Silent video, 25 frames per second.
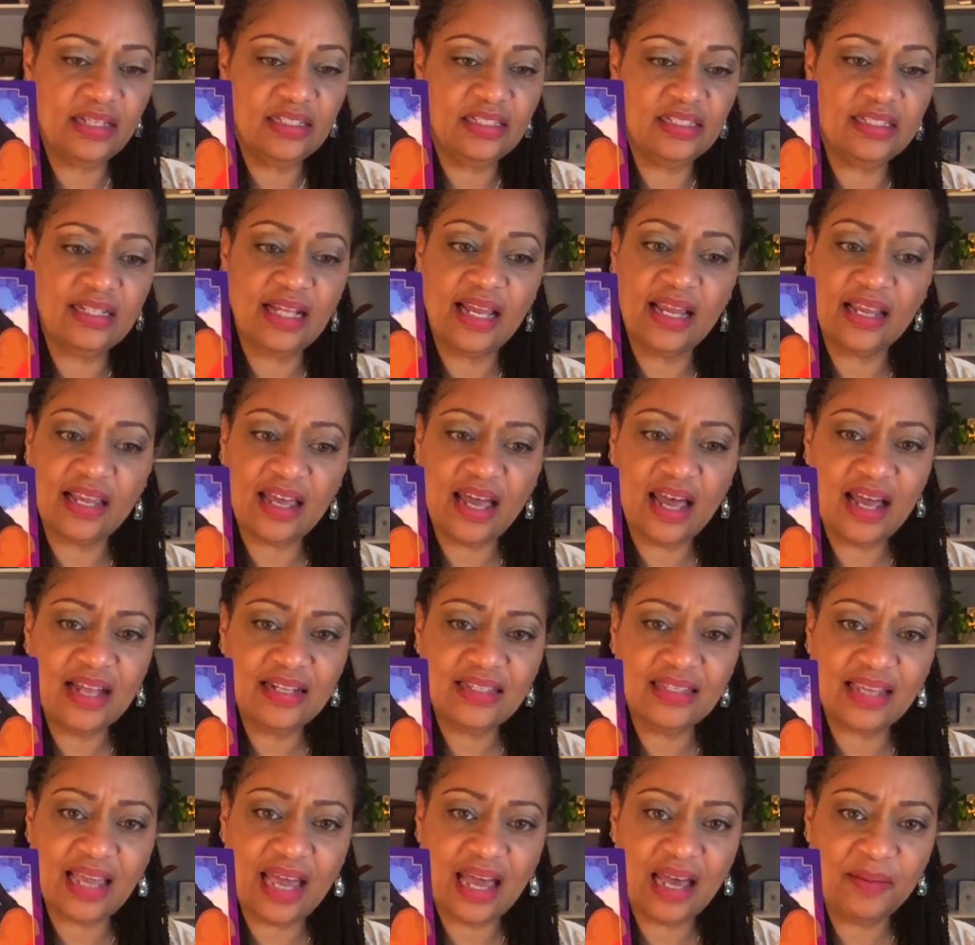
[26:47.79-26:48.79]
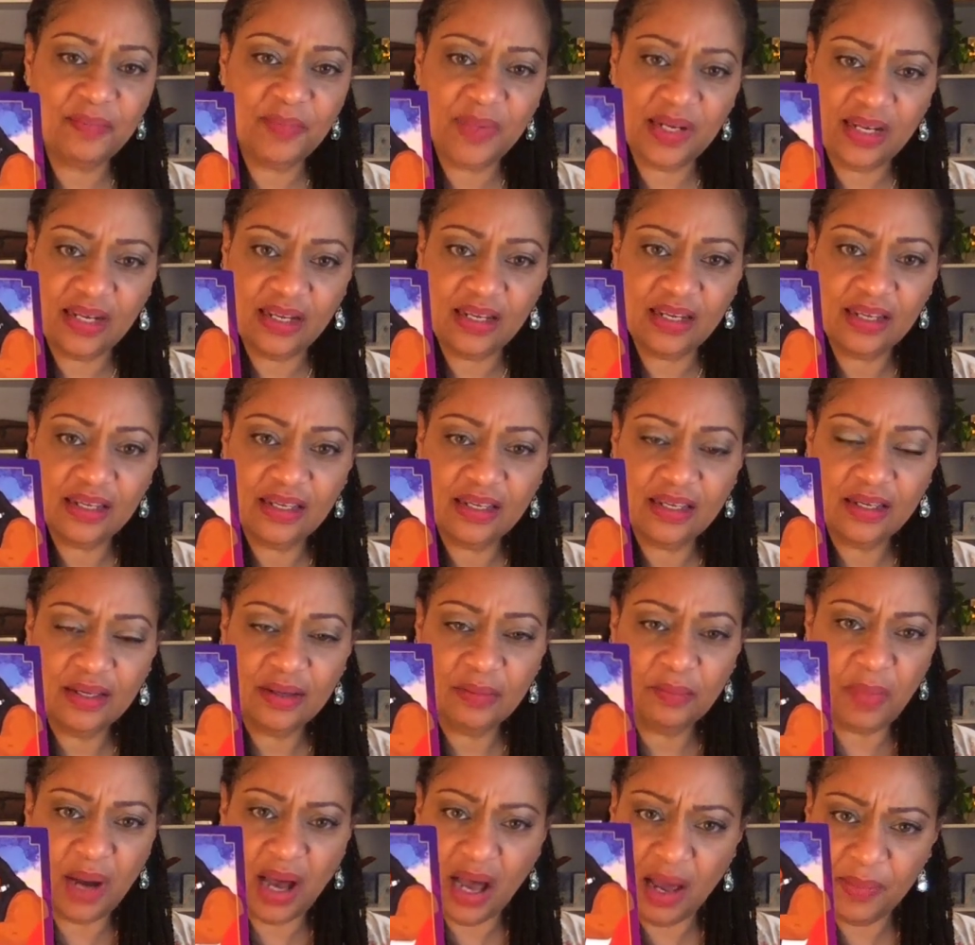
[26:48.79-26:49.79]
She's like, God's got me.
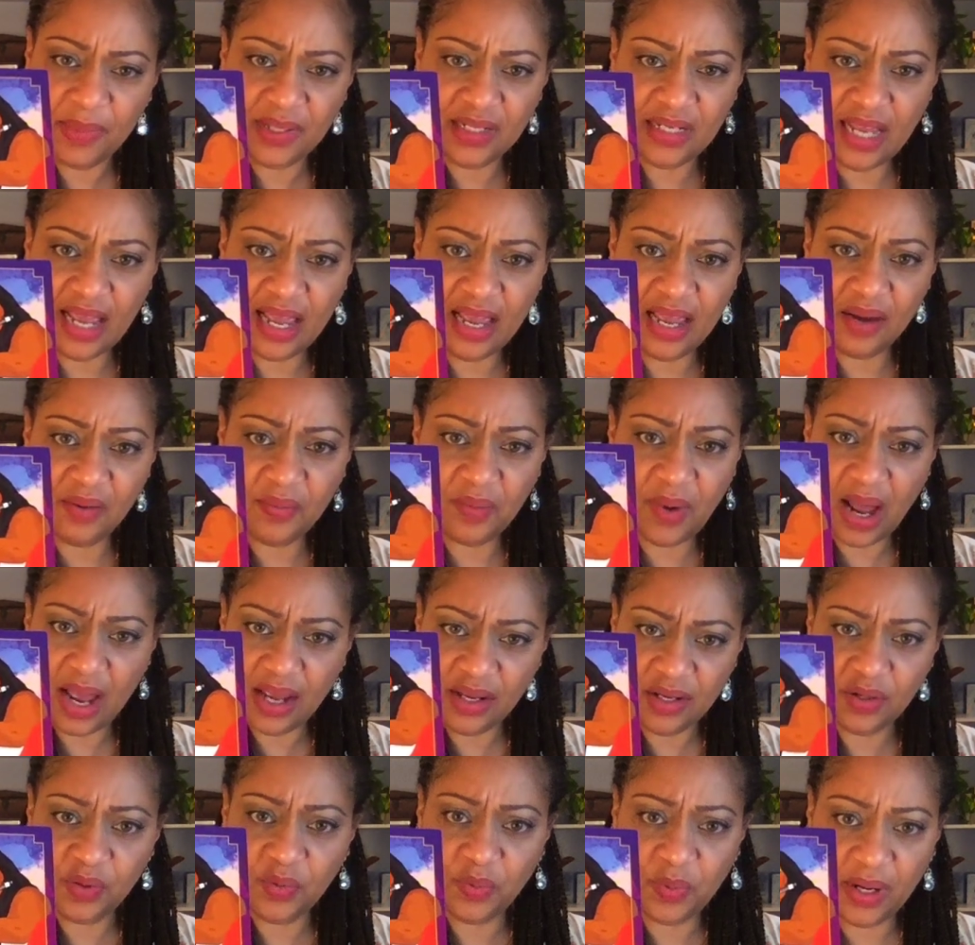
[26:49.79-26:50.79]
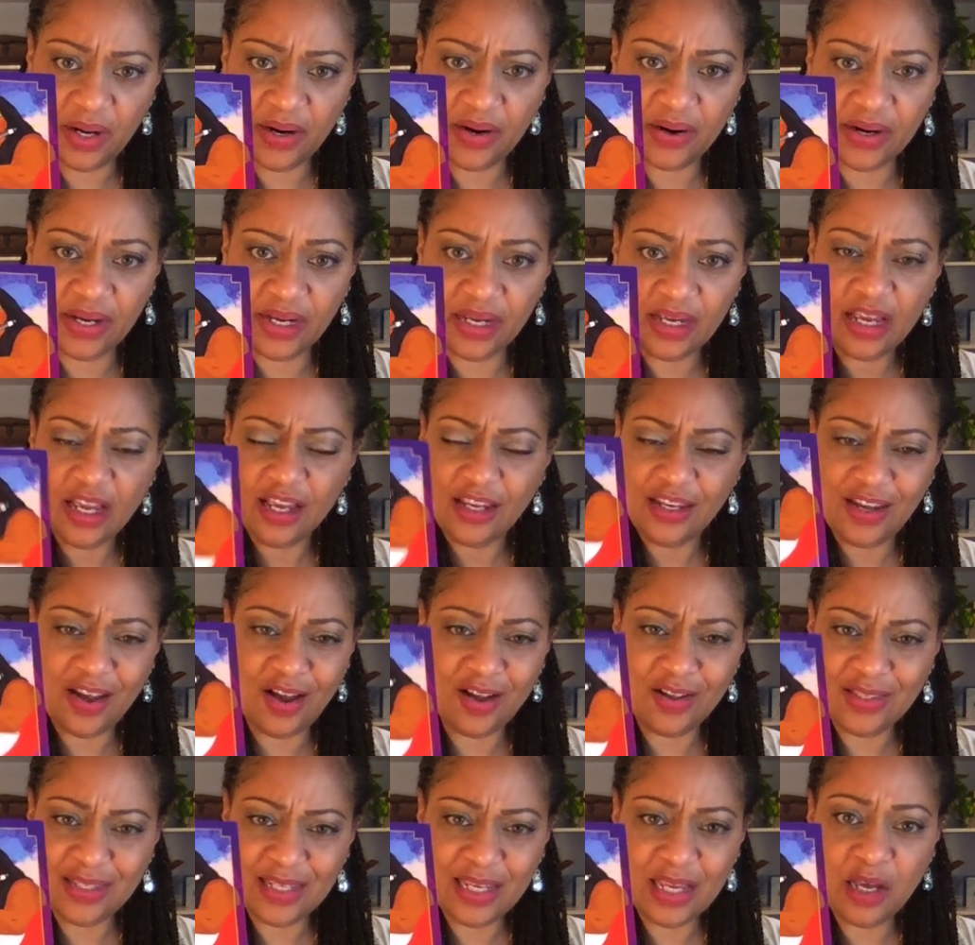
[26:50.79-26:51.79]
Mom and Dad, why are you worried?
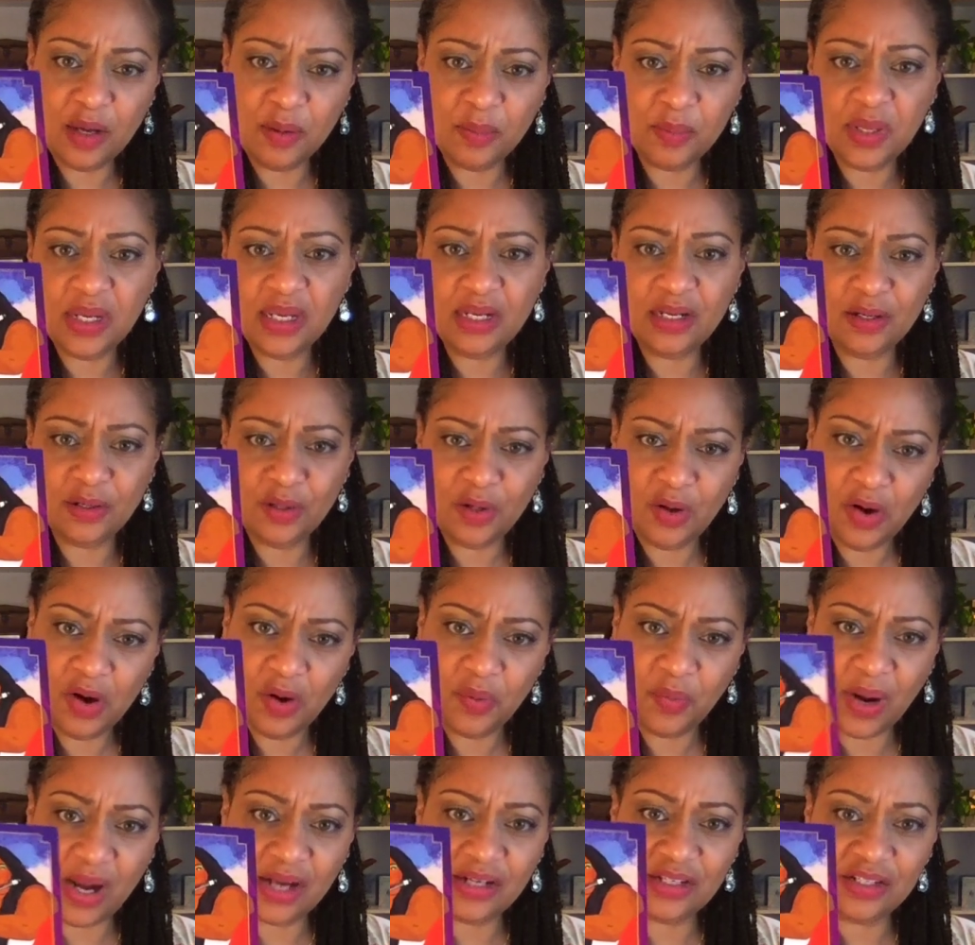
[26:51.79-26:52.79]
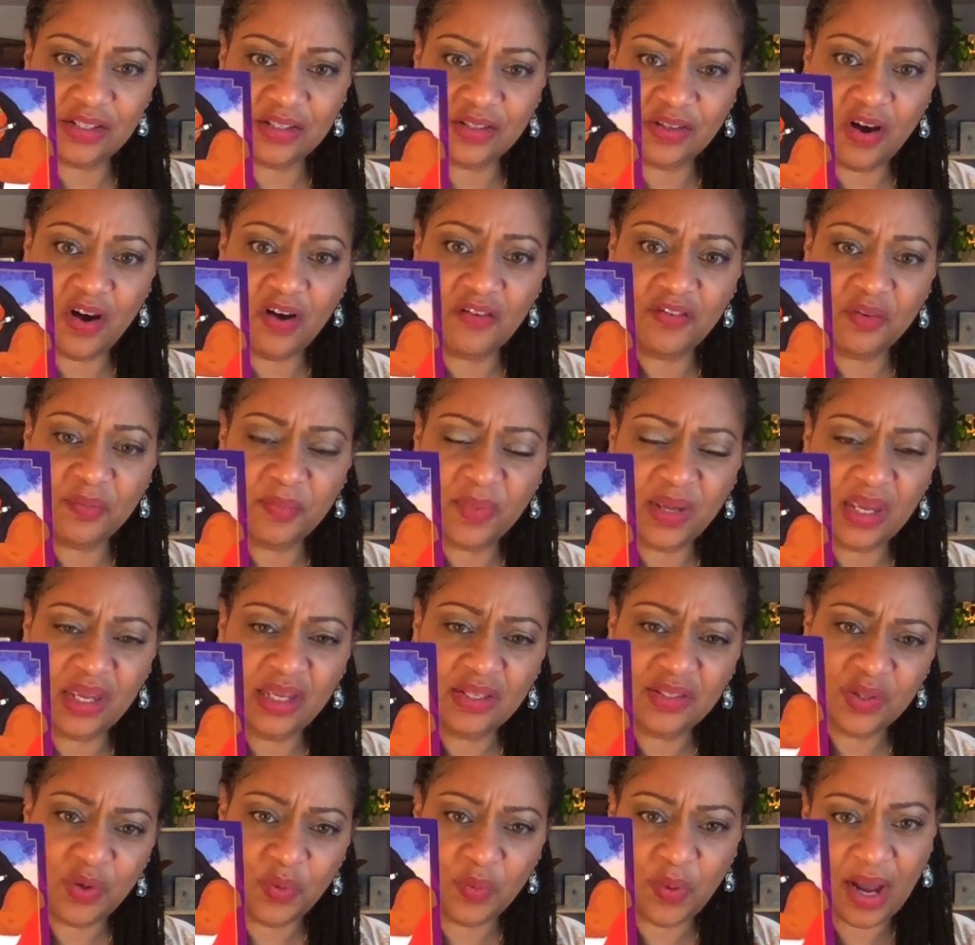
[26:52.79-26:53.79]
Y'all tell me the Lord watches over me,
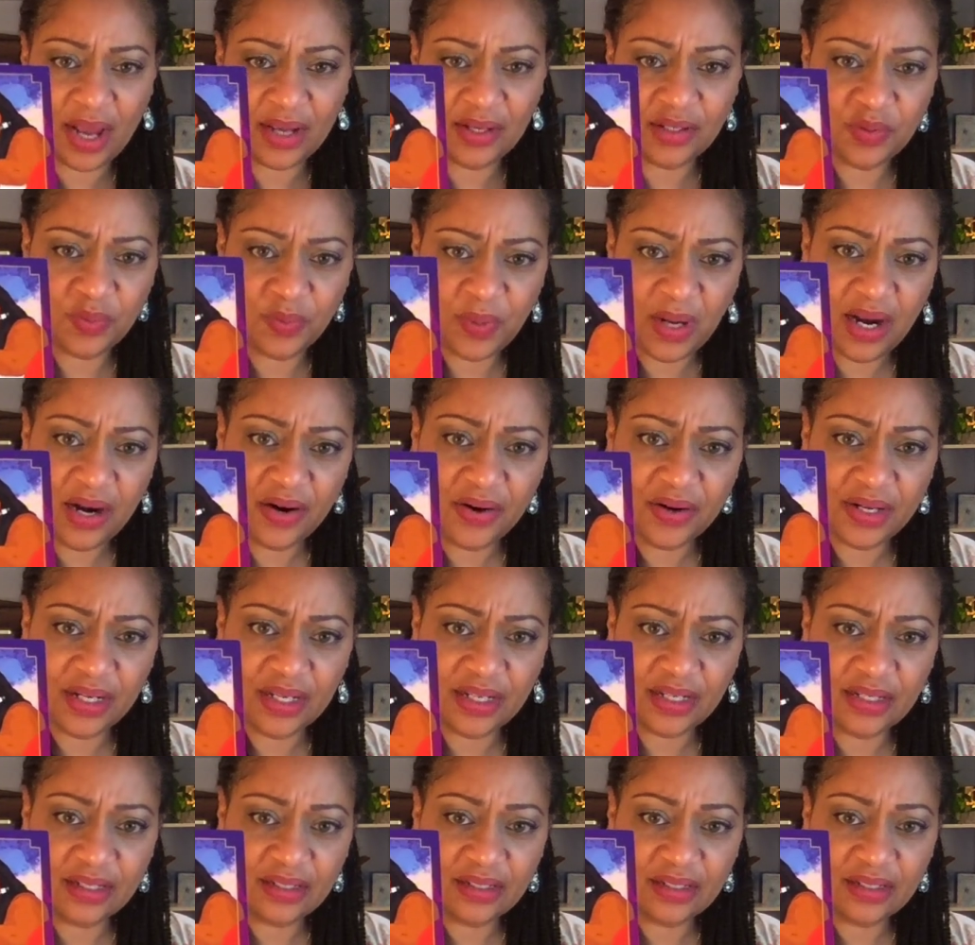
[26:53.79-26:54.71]
so why are you worried?